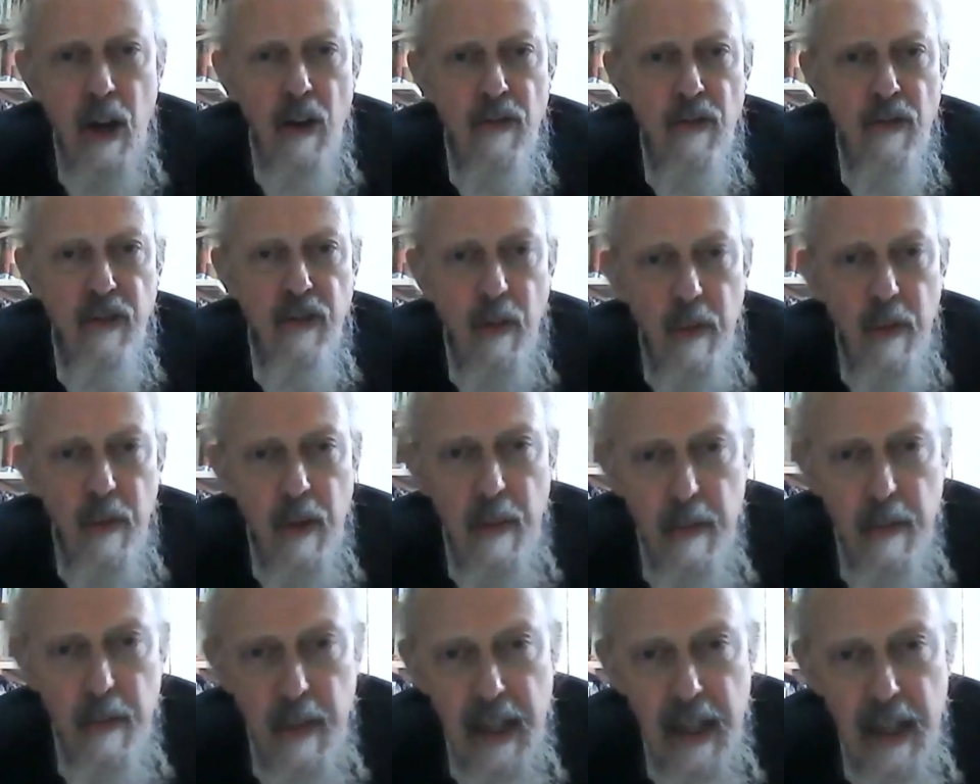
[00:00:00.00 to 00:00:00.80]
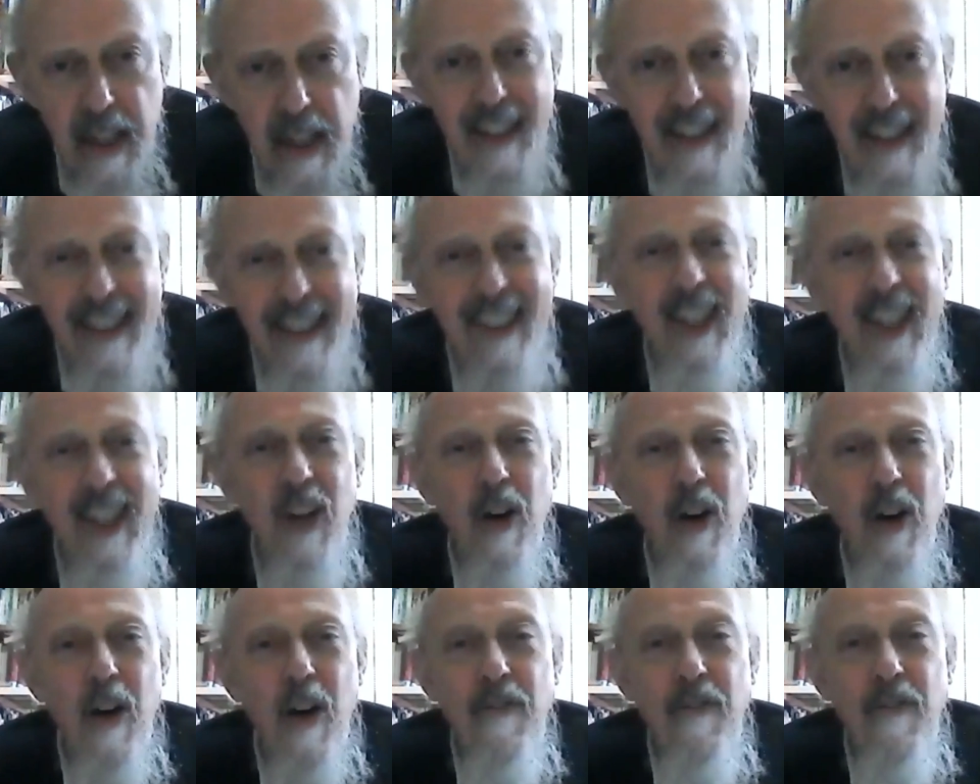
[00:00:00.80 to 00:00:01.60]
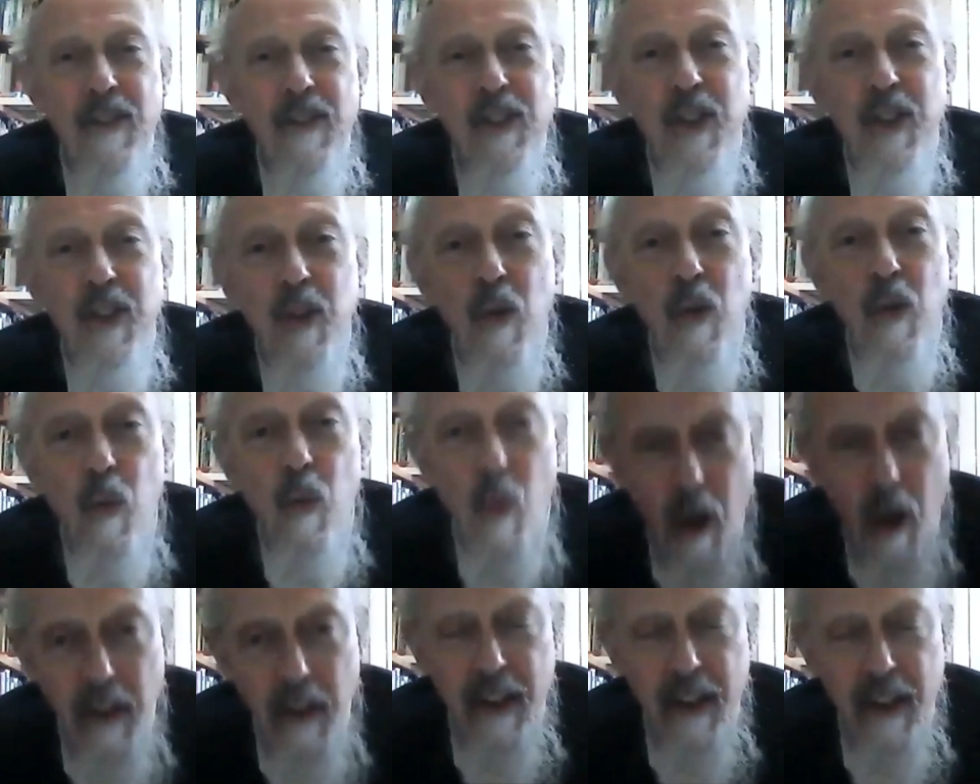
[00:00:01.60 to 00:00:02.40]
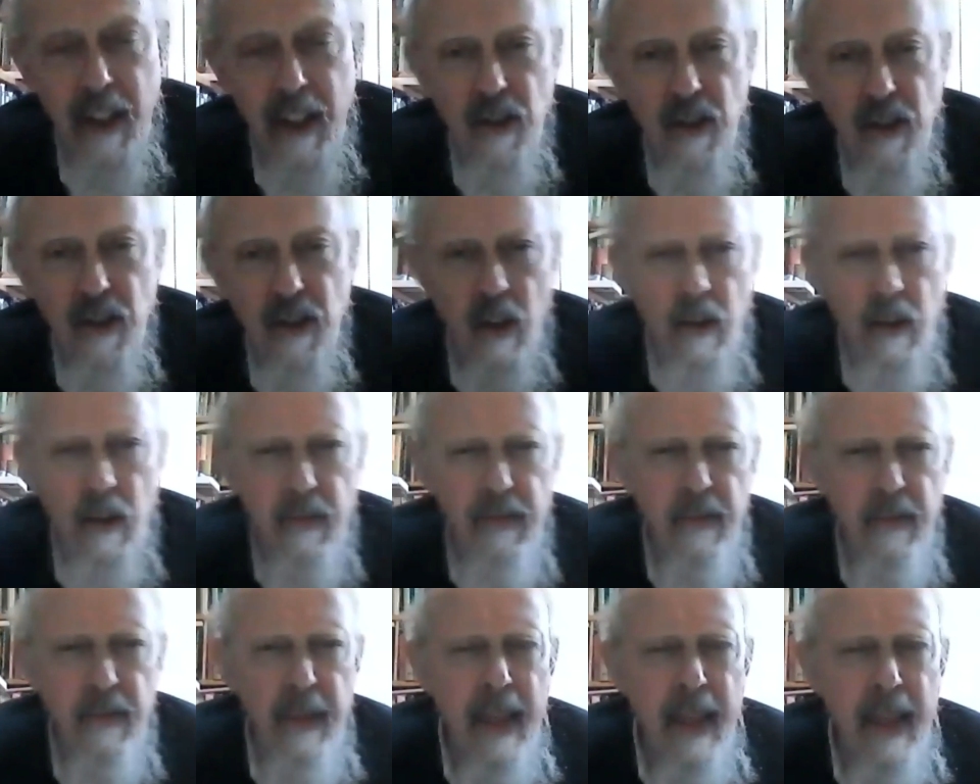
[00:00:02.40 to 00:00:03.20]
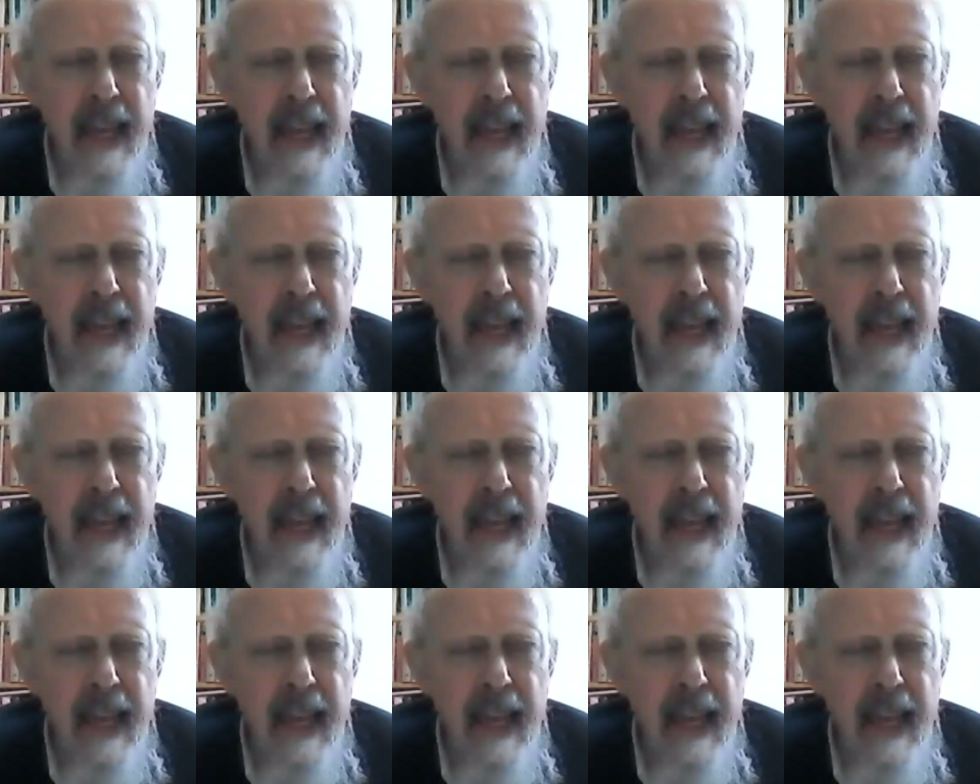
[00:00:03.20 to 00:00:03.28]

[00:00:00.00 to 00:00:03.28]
from the mere lower physical wanting self,